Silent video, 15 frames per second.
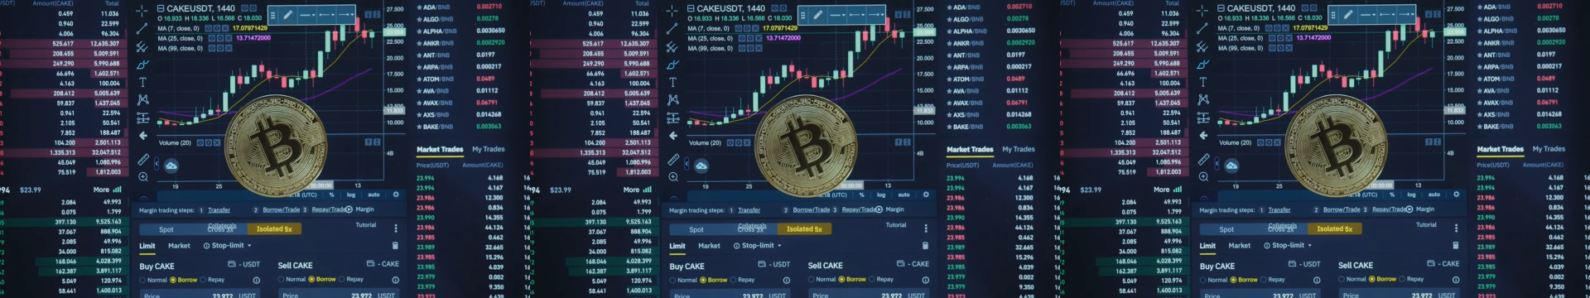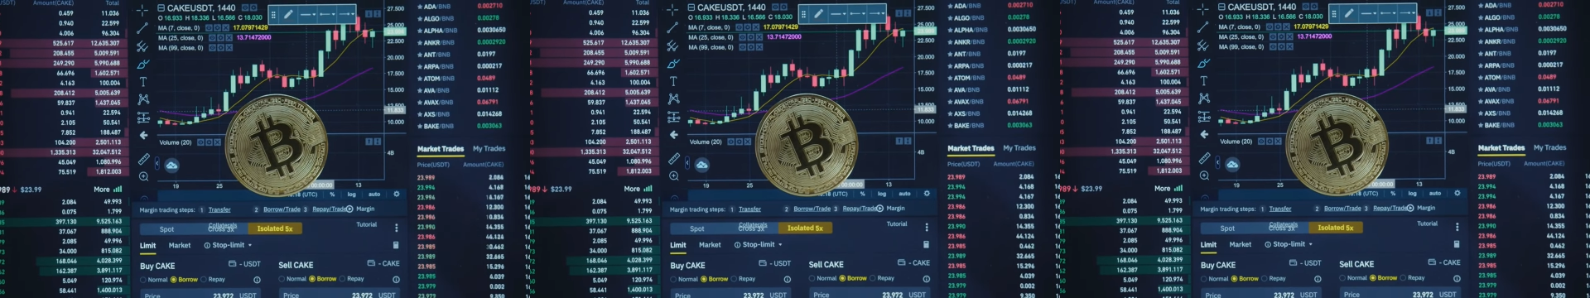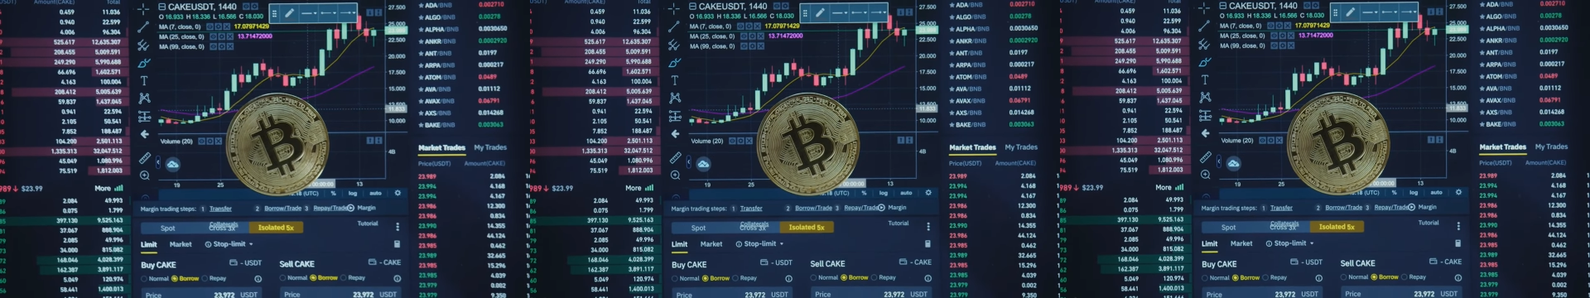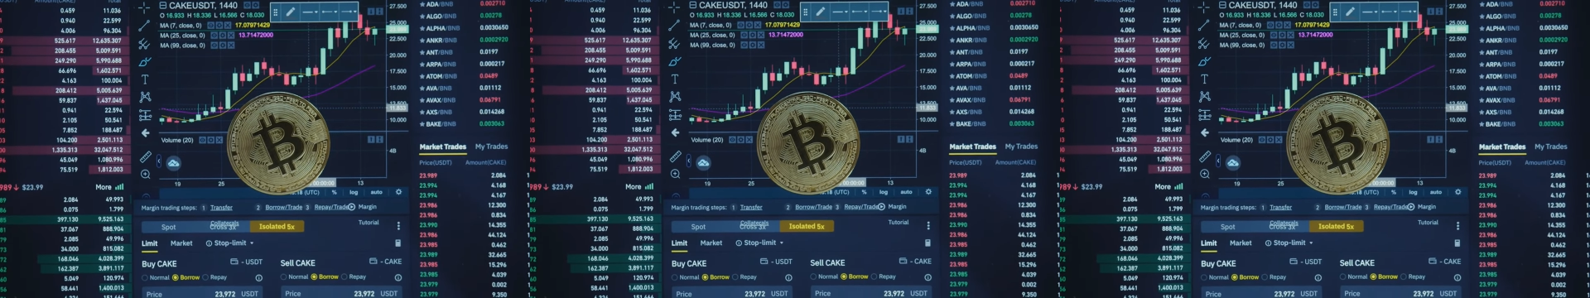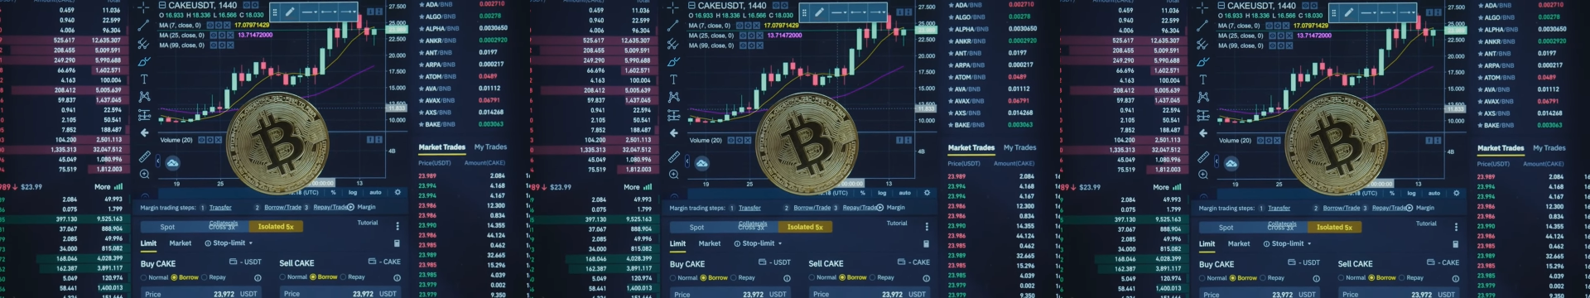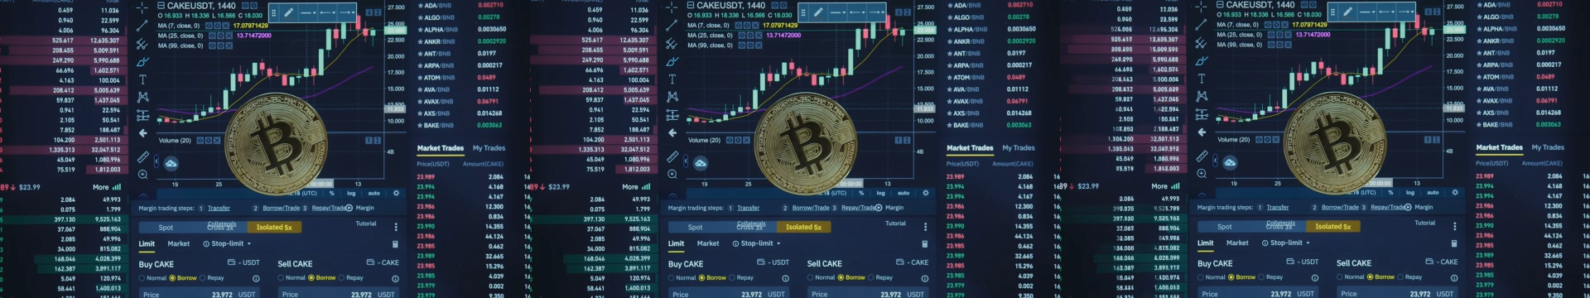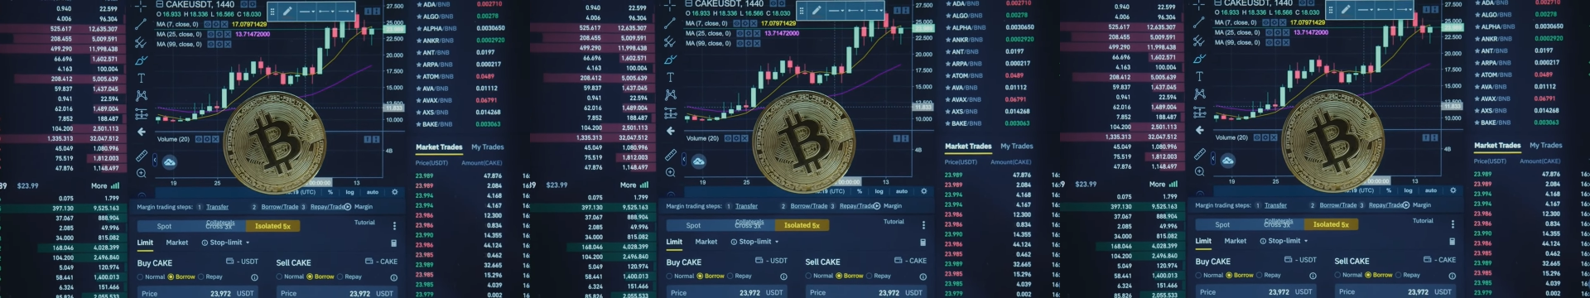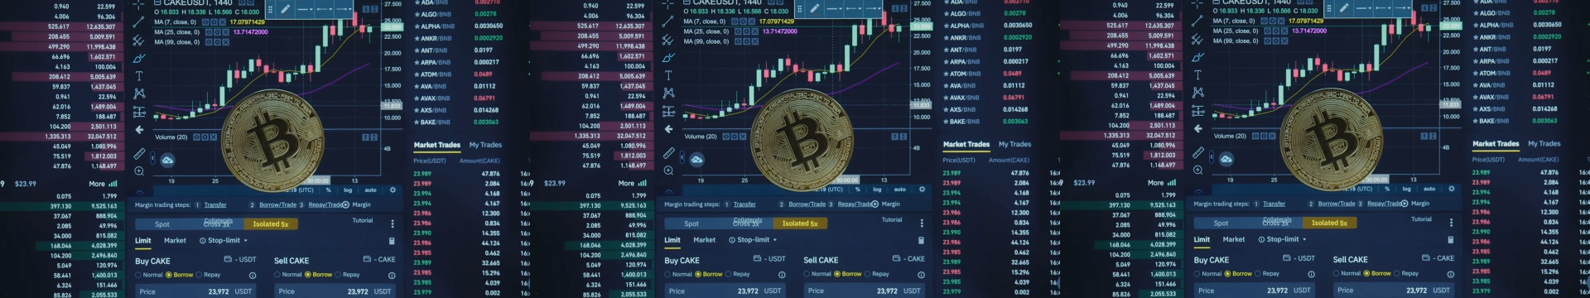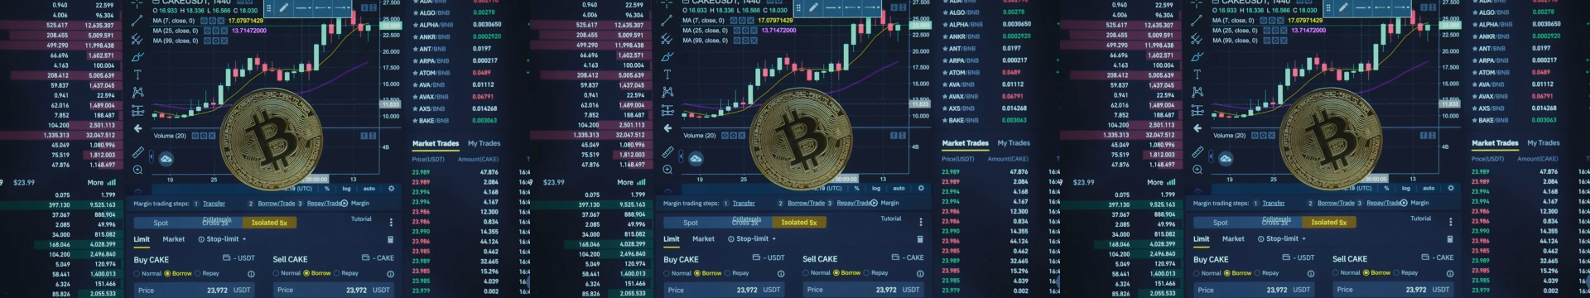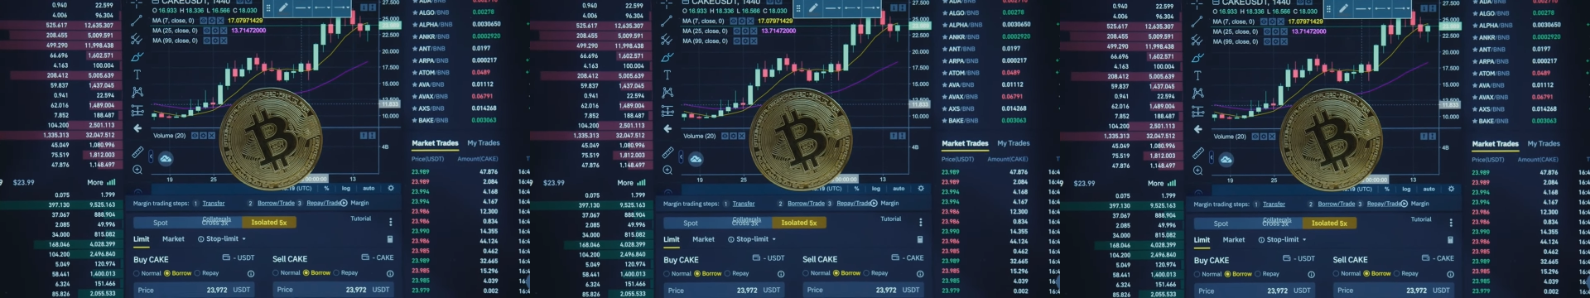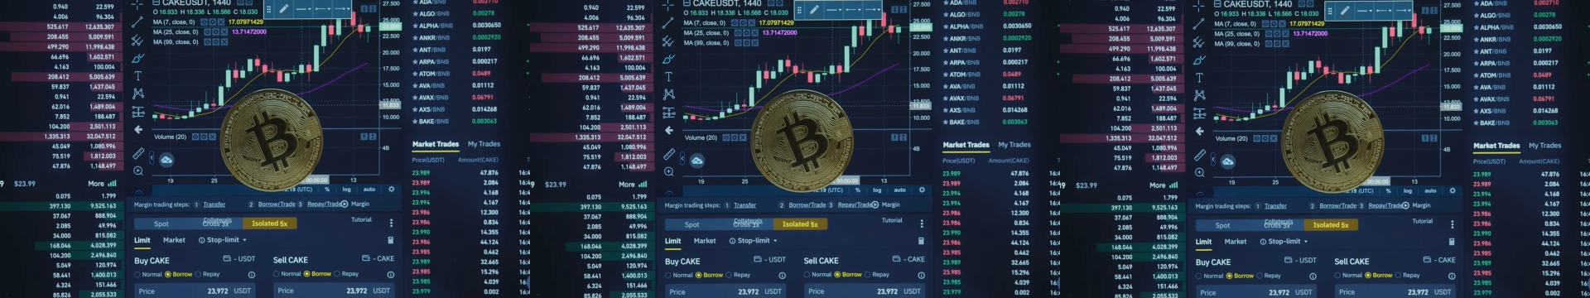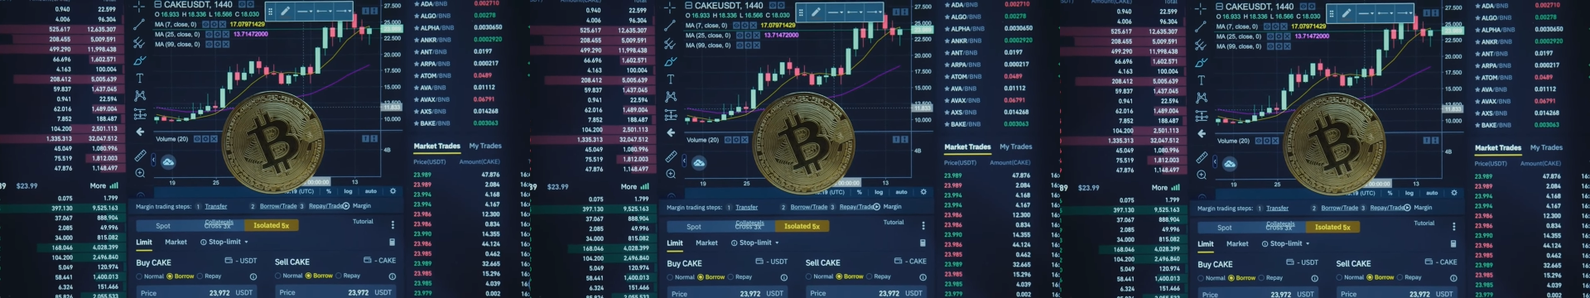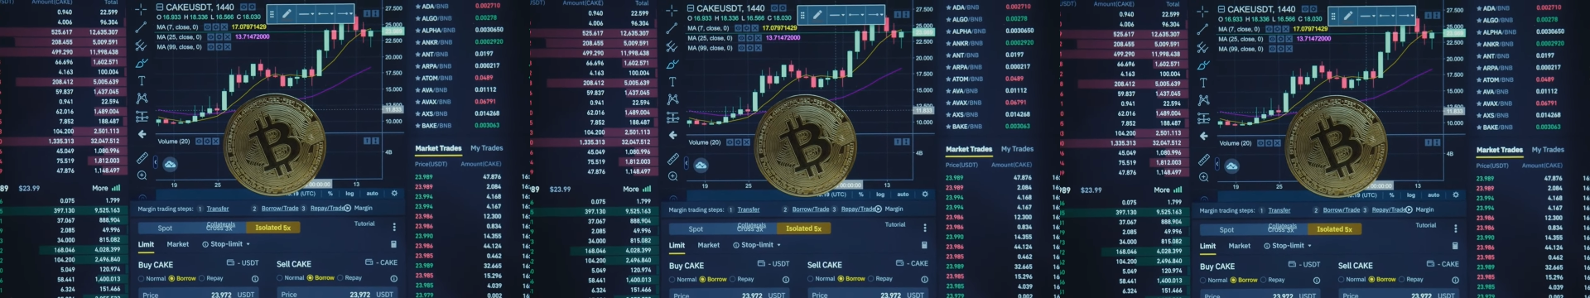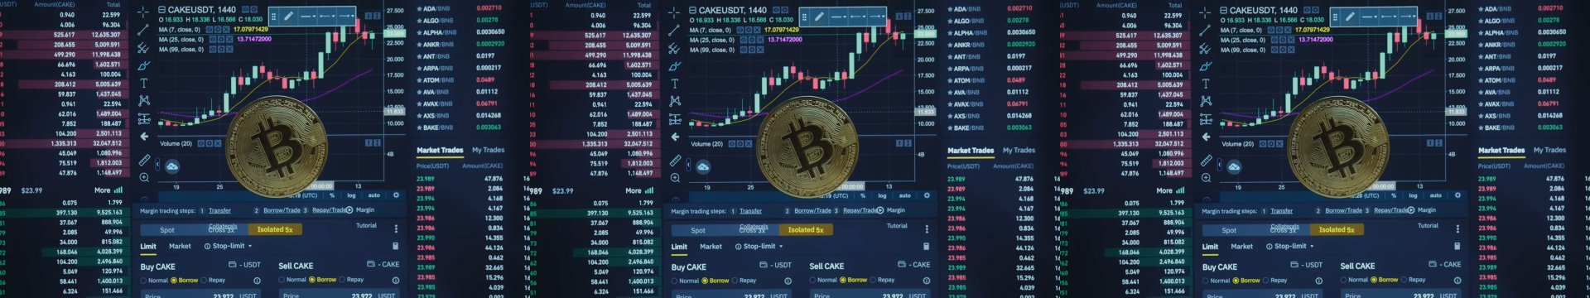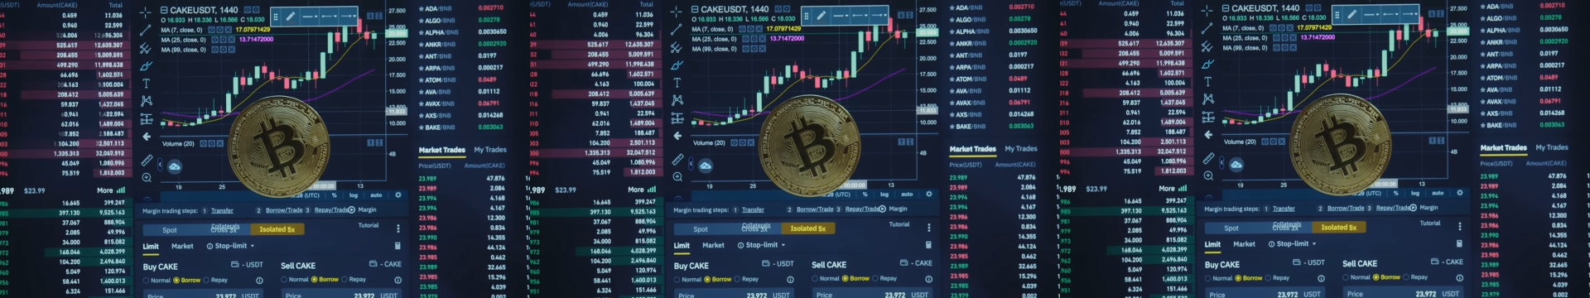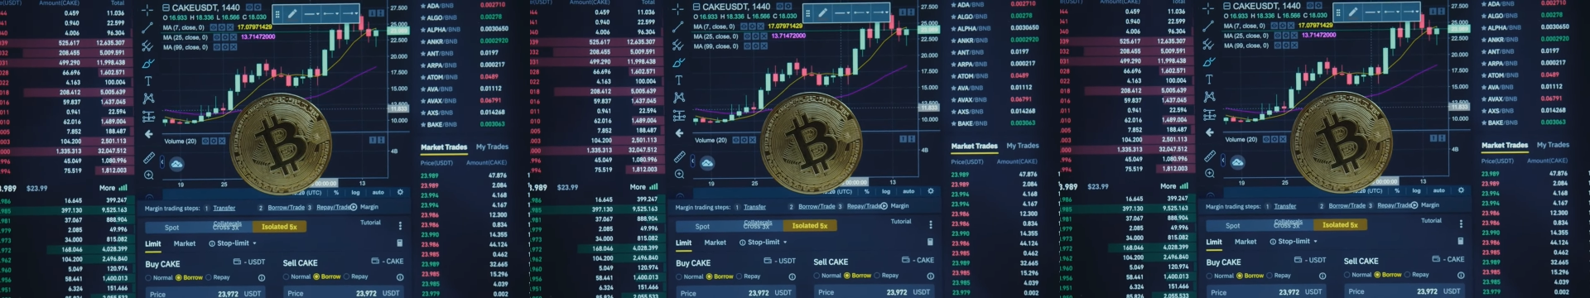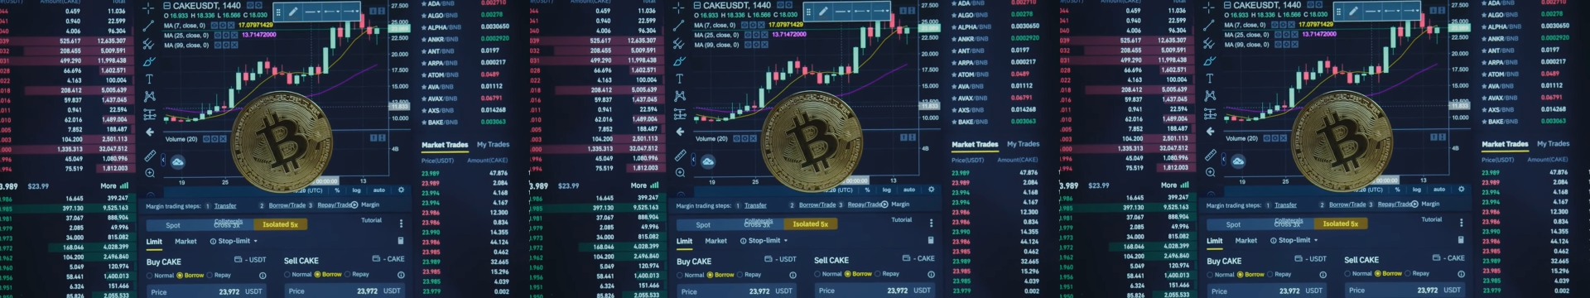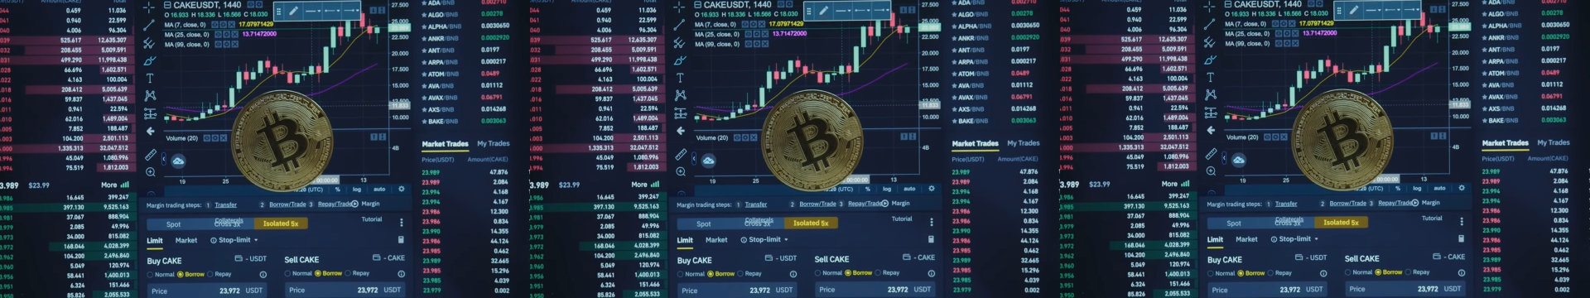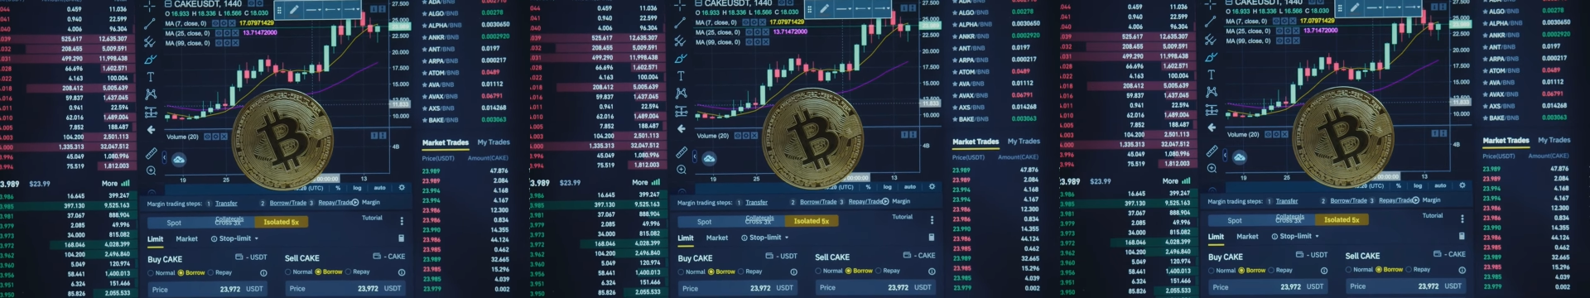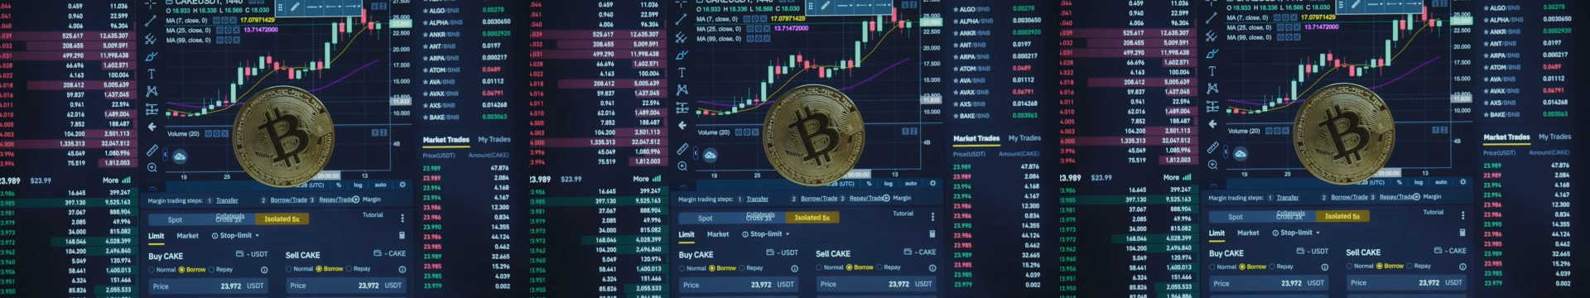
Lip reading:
Nobody's mouth can be seen.